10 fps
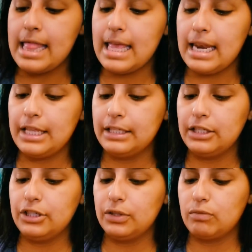and then
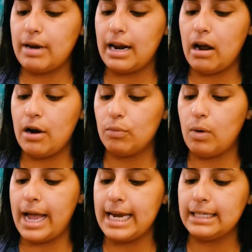this is just red heart
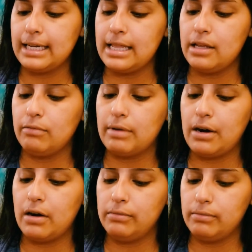white, and then
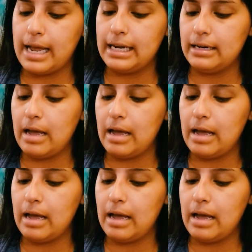red heart